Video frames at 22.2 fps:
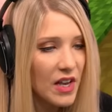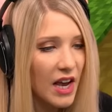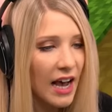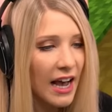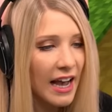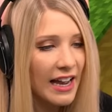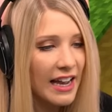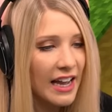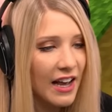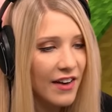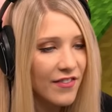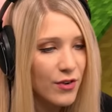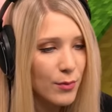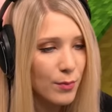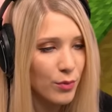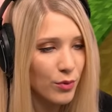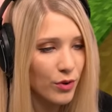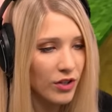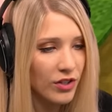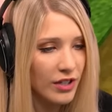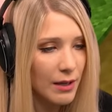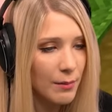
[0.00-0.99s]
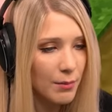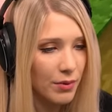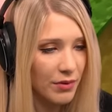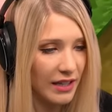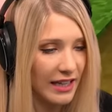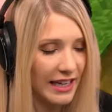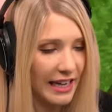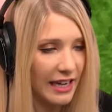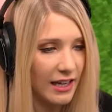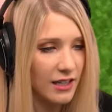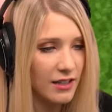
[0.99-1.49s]
I have a brilliant
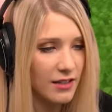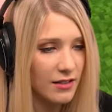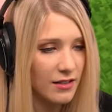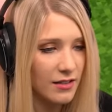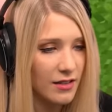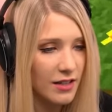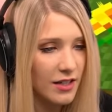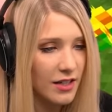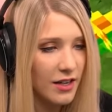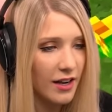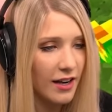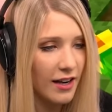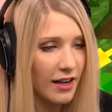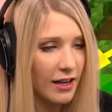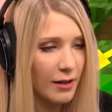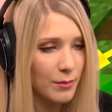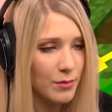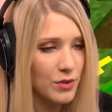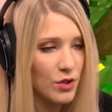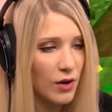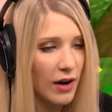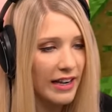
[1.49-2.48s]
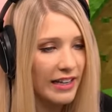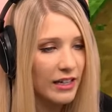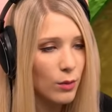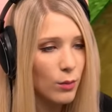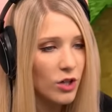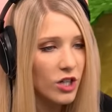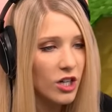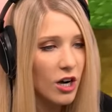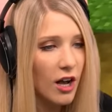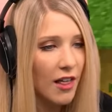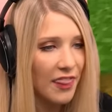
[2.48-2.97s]
plan. Um, so I'm gonna
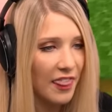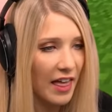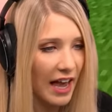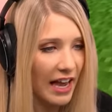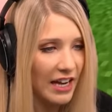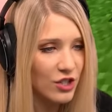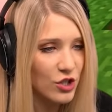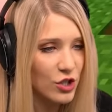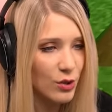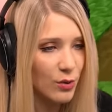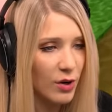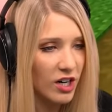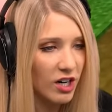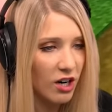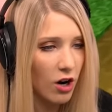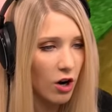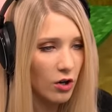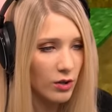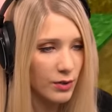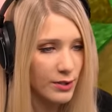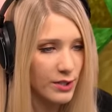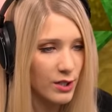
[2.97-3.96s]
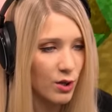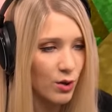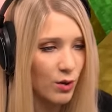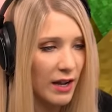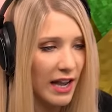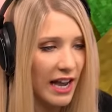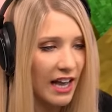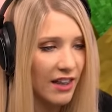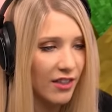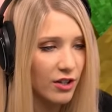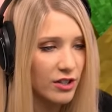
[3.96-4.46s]
work on that. Do you wanna also
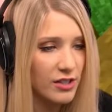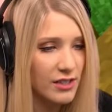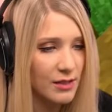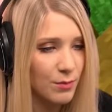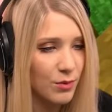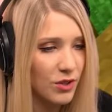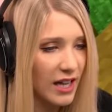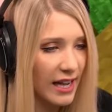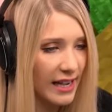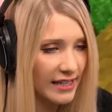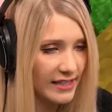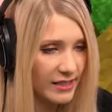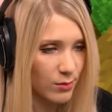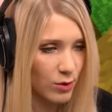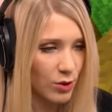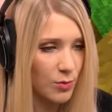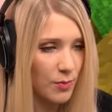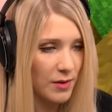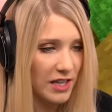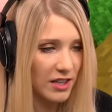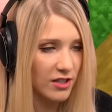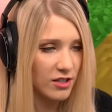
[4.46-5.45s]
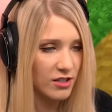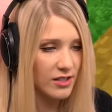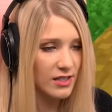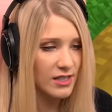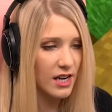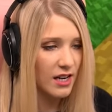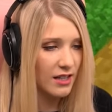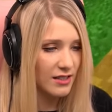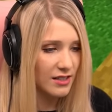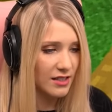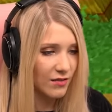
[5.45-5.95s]
gather supplies with me? There's
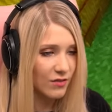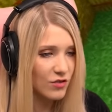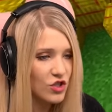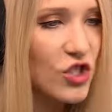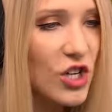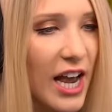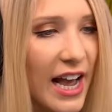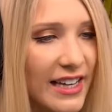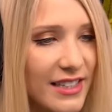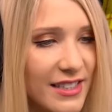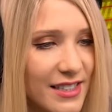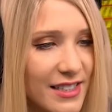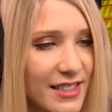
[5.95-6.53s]
tons of chests.